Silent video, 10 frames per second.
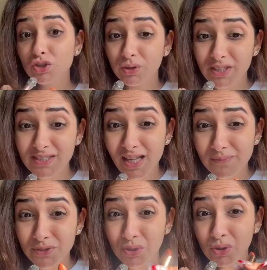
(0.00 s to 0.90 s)
So this
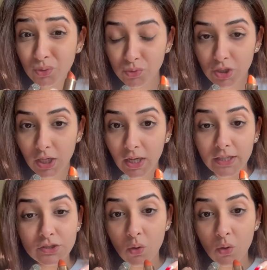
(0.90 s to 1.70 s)
helps to neutralize